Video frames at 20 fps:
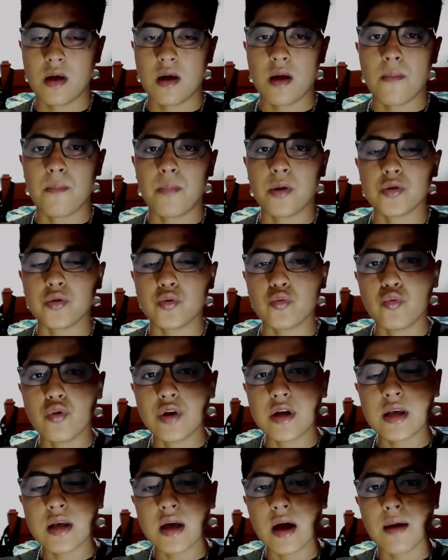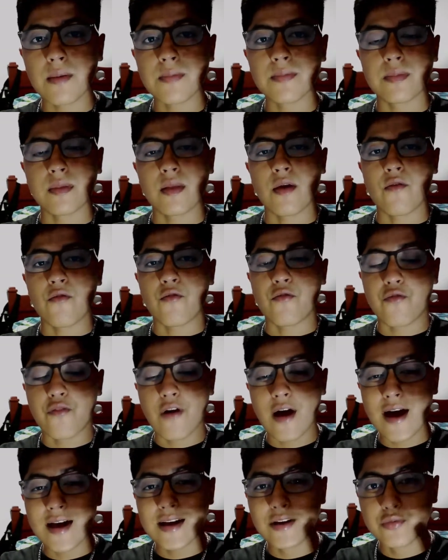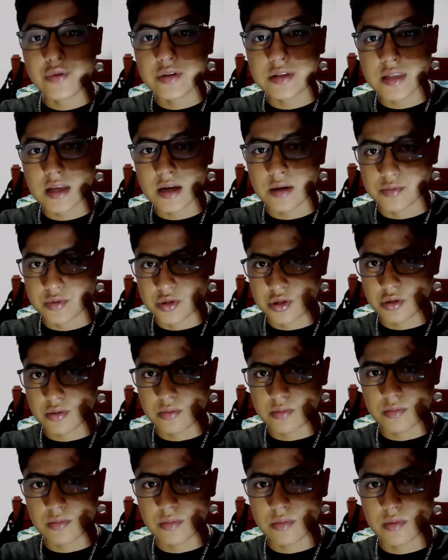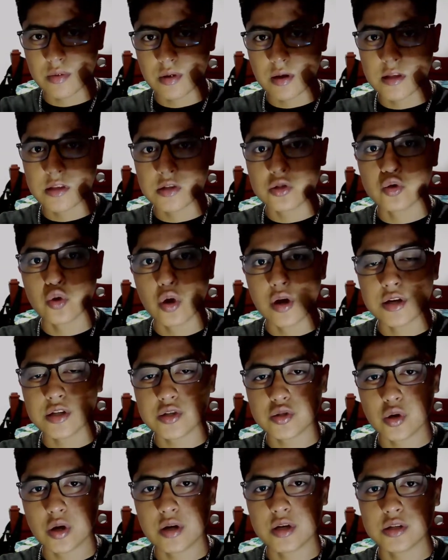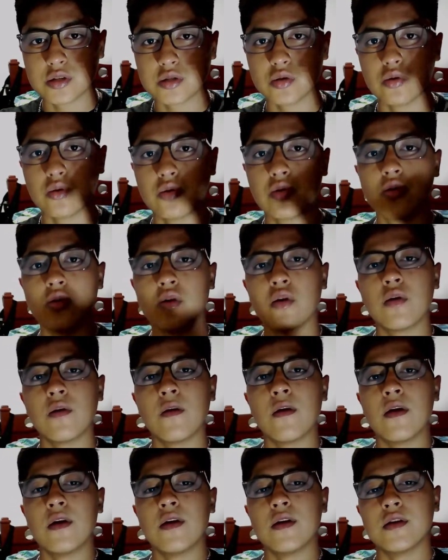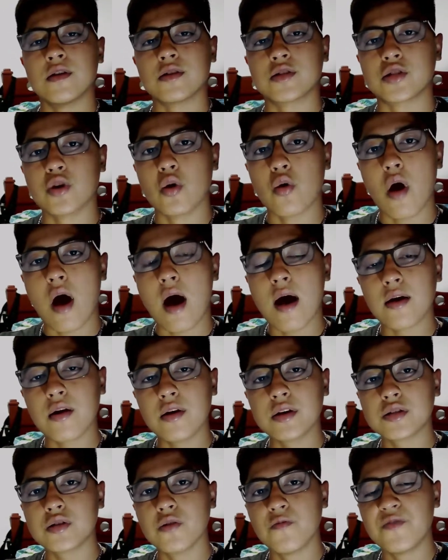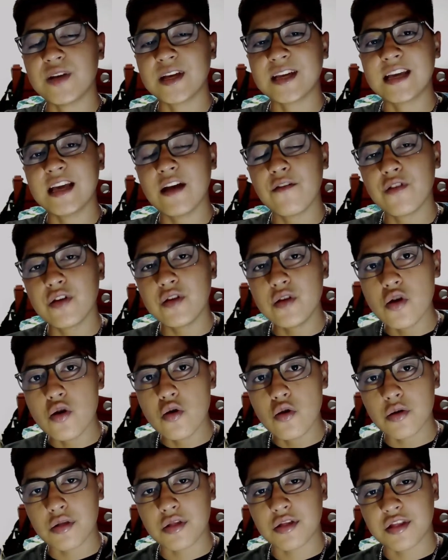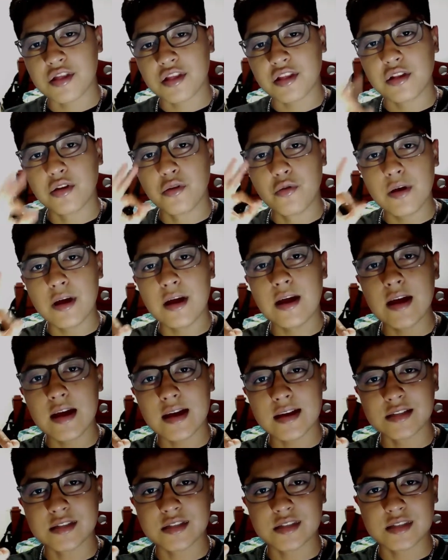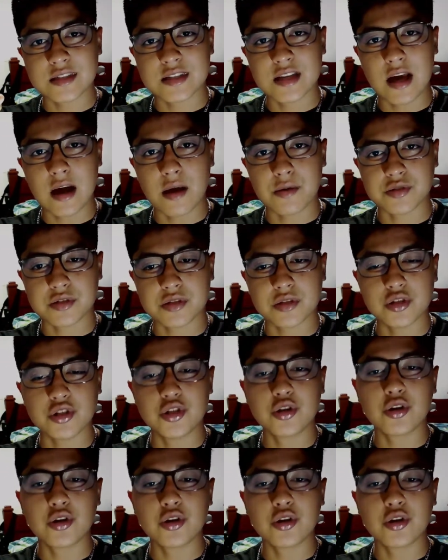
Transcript: But we can find redemption in 2022. So I'm going to be giving you 3 steps you